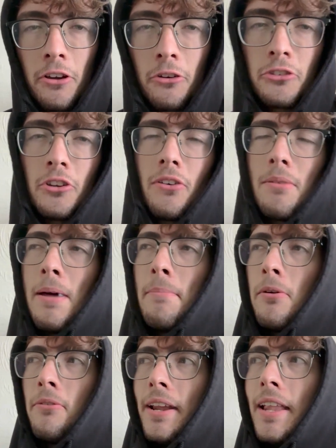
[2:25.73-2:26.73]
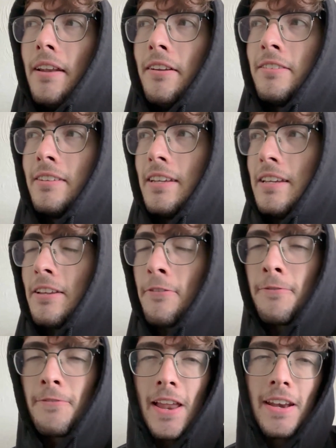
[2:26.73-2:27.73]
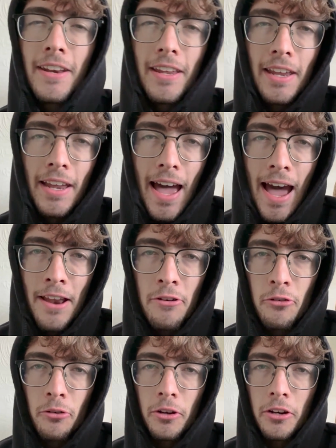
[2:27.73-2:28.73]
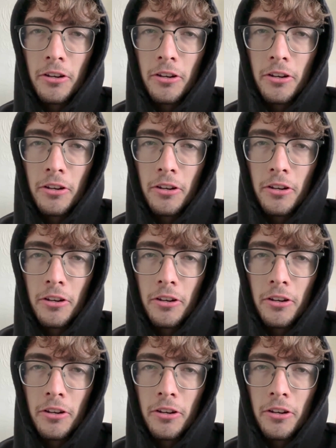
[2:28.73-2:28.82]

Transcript: also remember relentlessly defending Android.